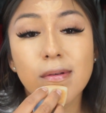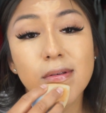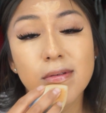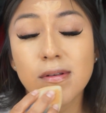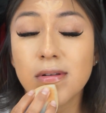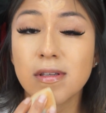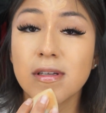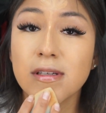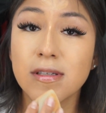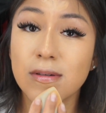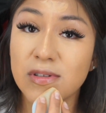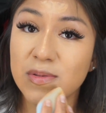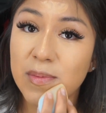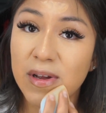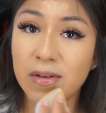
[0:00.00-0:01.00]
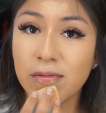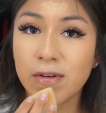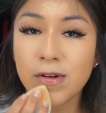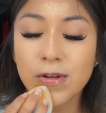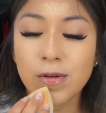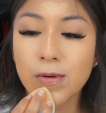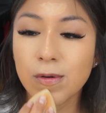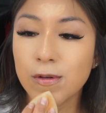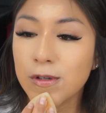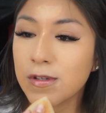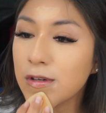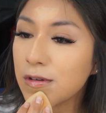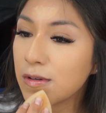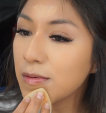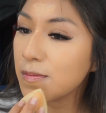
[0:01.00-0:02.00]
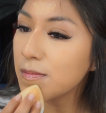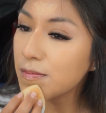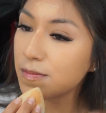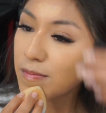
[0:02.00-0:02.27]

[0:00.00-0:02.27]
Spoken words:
Unless it was my fault the whole time.